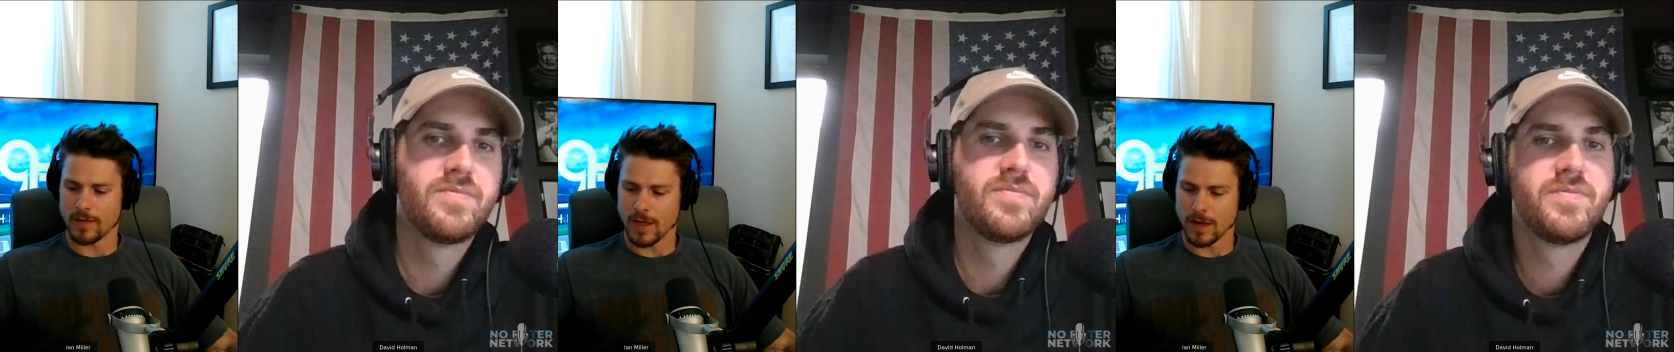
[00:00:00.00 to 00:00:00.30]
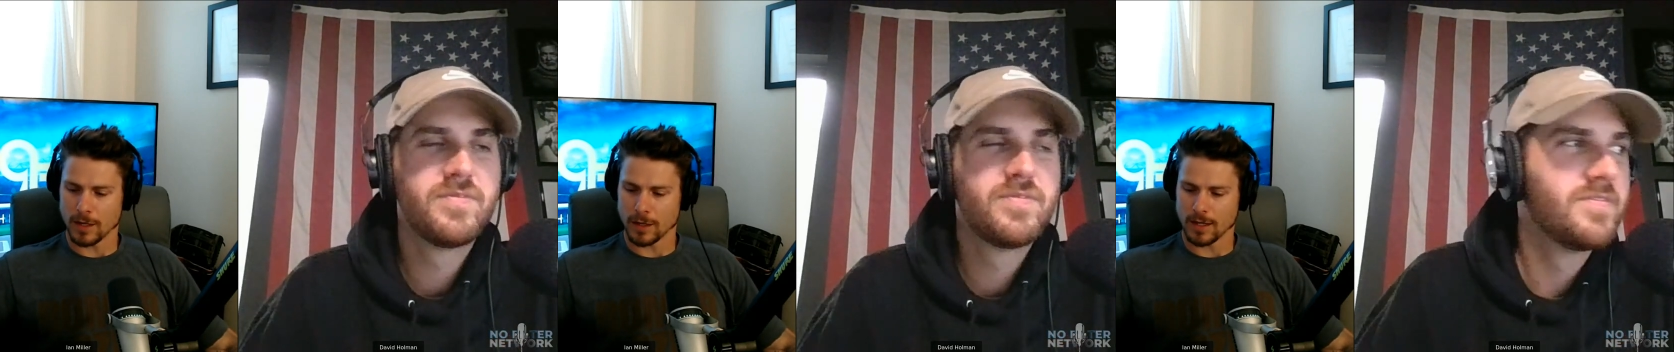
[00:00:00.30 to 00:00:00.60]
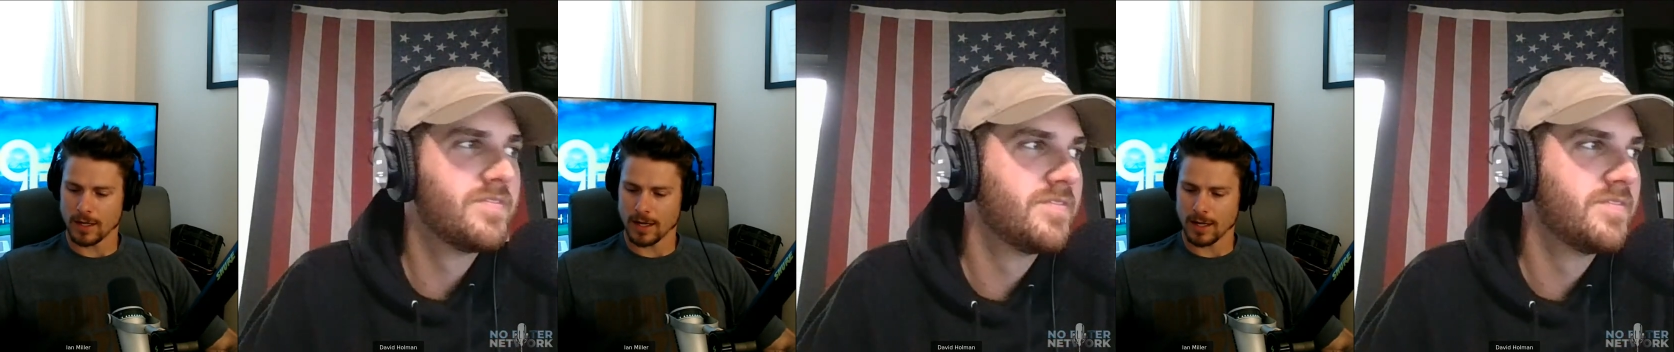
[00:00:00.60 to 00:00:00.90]
Speaker 1: And then
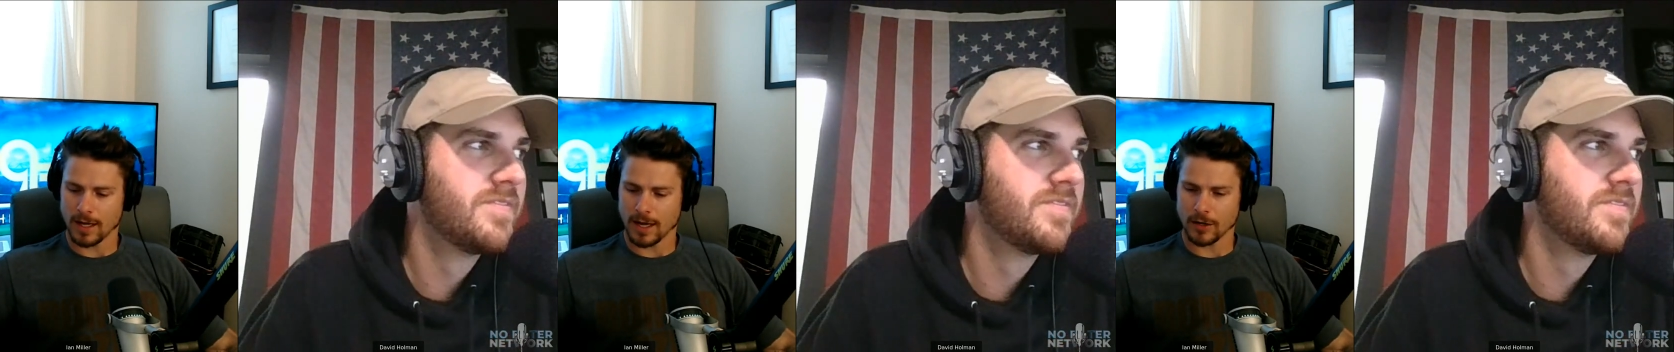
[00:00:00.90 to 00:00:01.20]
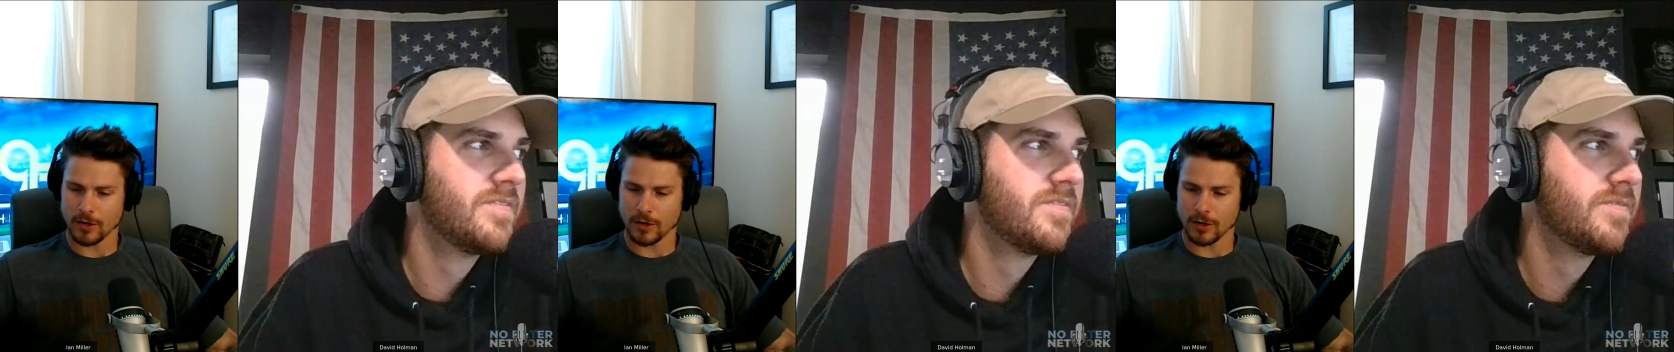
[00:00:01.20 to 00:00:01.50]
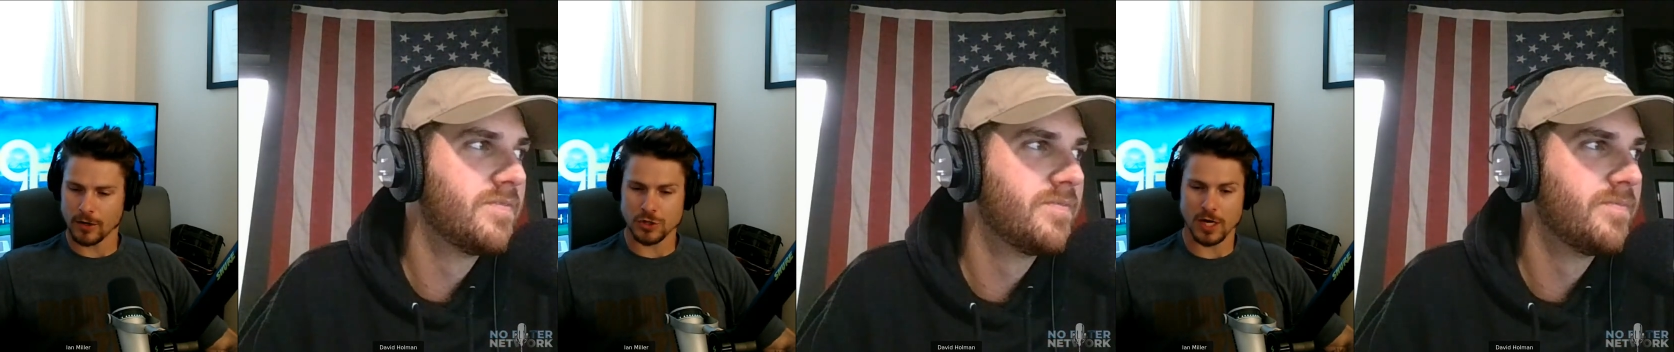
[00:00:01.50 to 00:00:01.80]
I heard
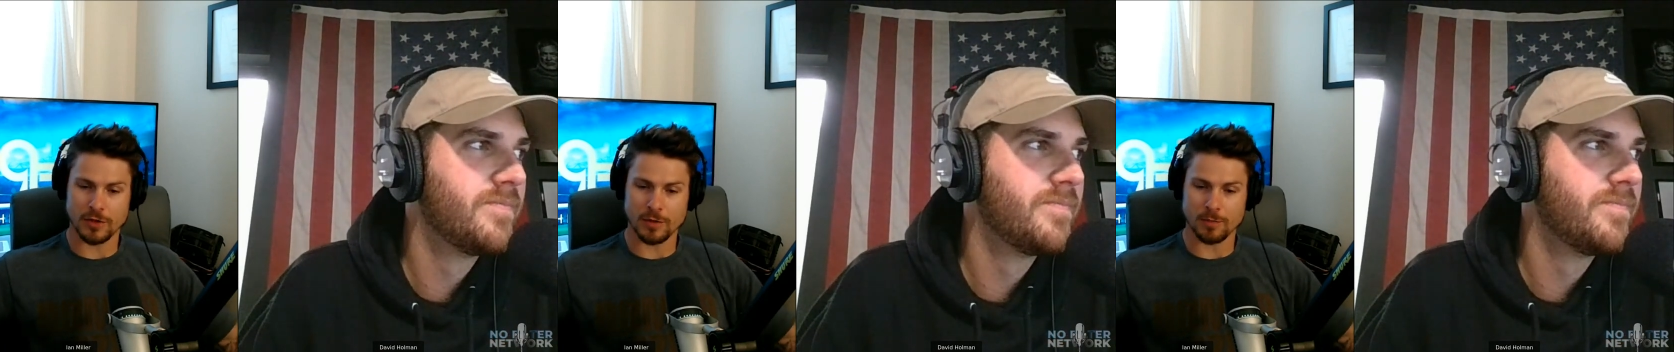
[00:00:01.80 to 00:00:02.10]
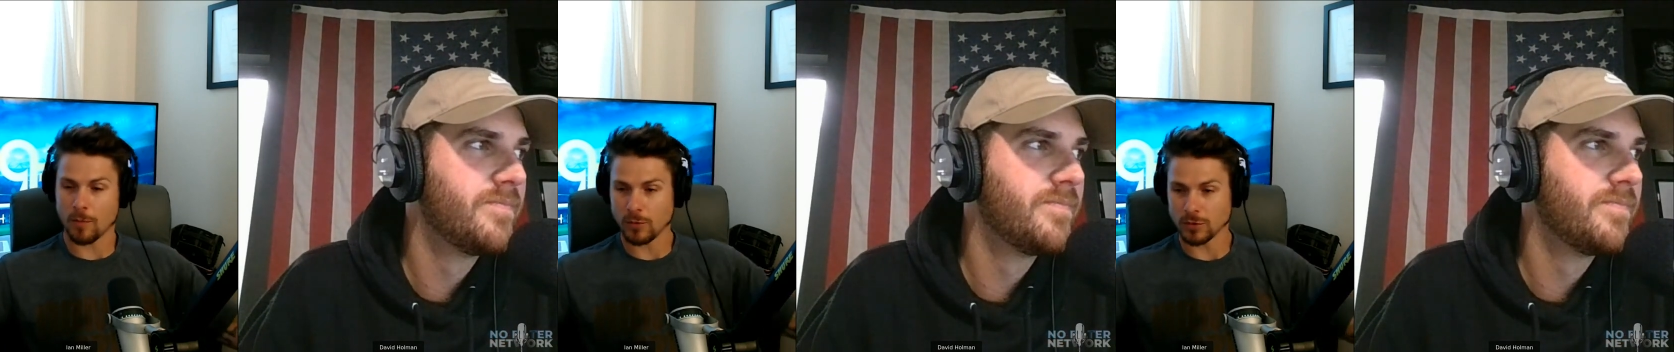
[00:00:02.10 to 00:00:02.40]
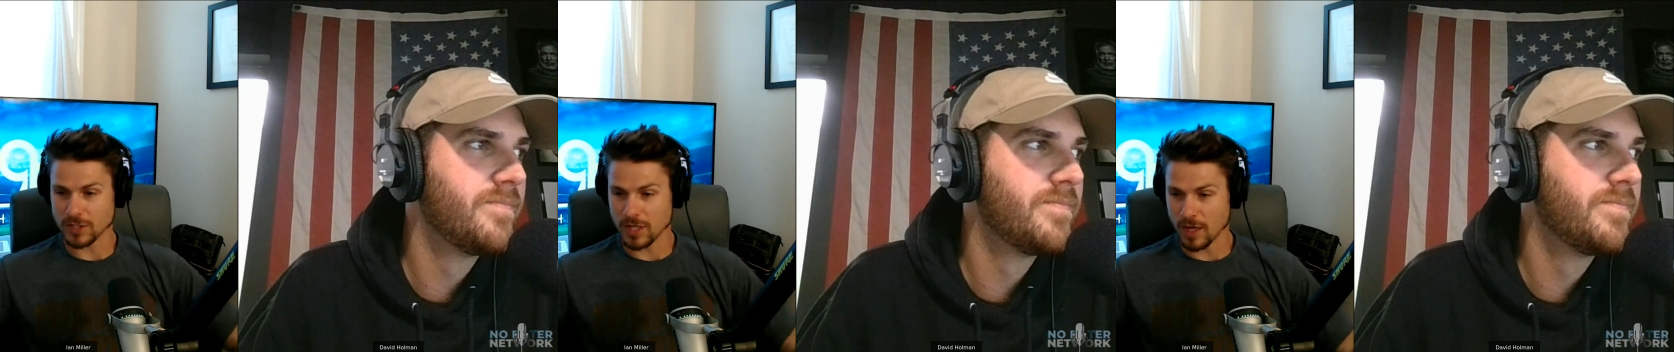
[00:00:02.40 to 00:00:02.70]
Jonathan
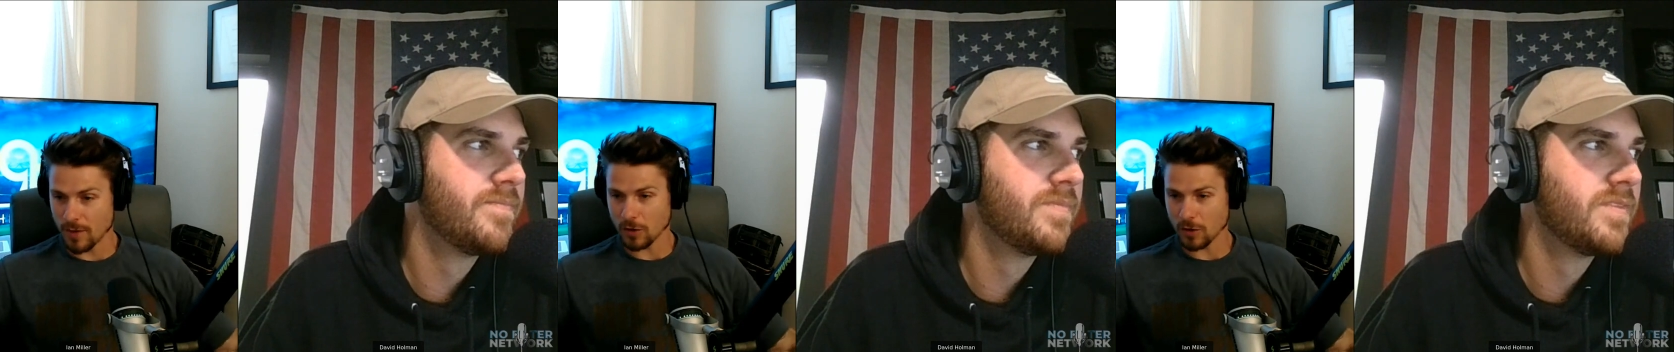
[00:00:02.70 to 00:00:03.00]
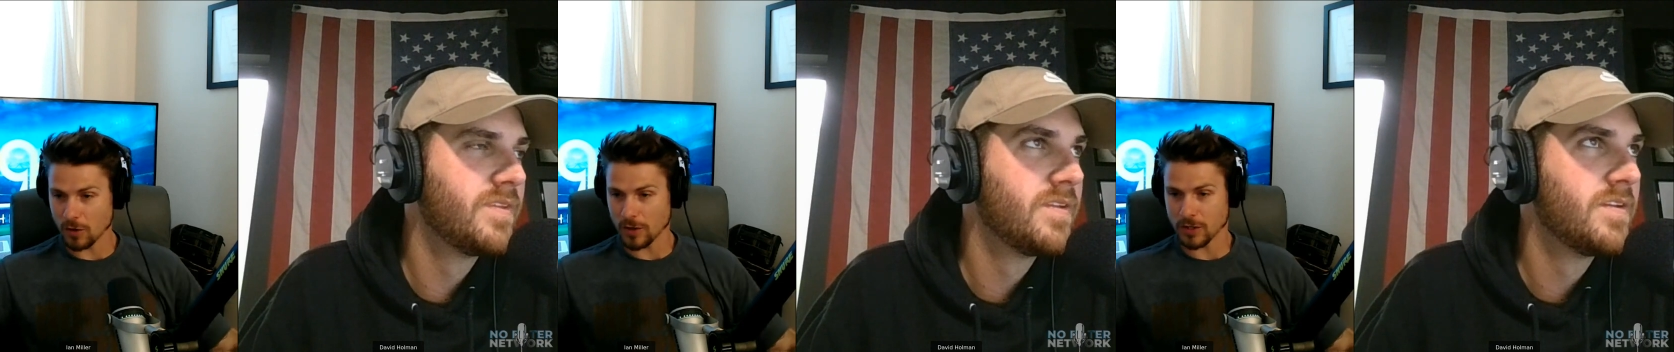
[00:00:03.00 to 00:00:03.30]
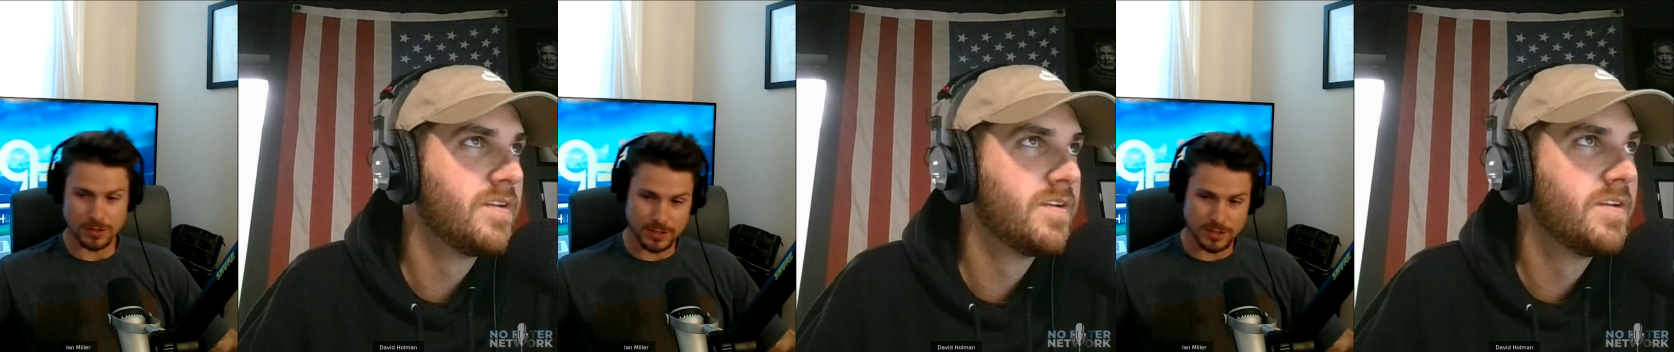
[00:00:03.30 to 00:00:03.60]
Papelbon was coming out and
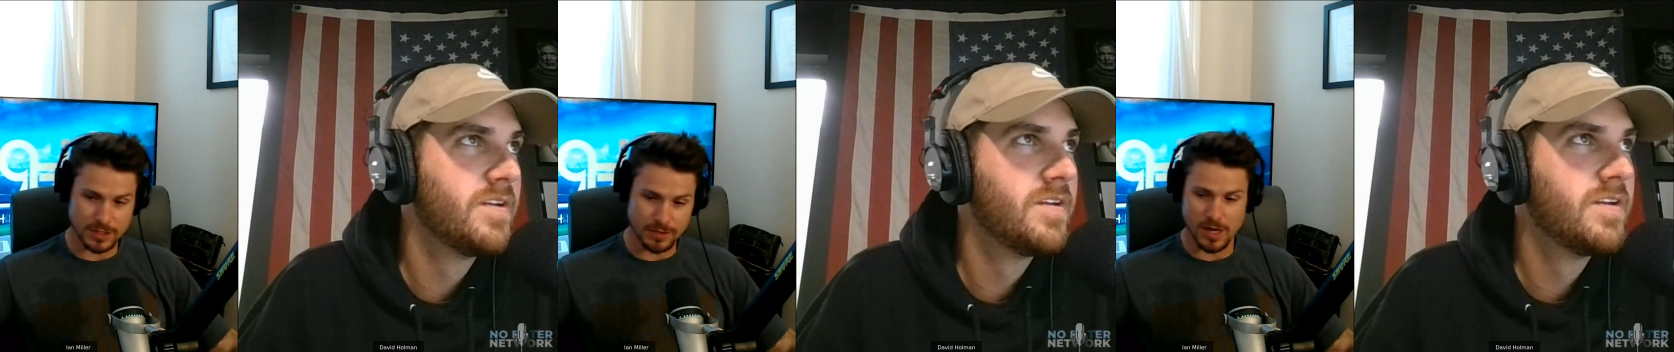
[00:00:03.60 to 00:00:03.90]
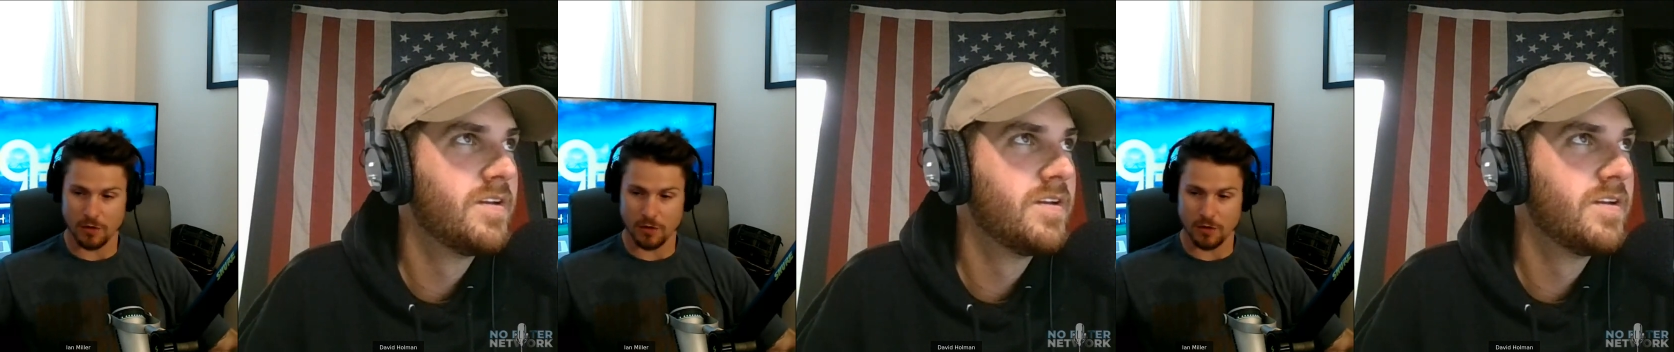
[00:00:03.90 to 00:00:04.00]
calling Stephen A.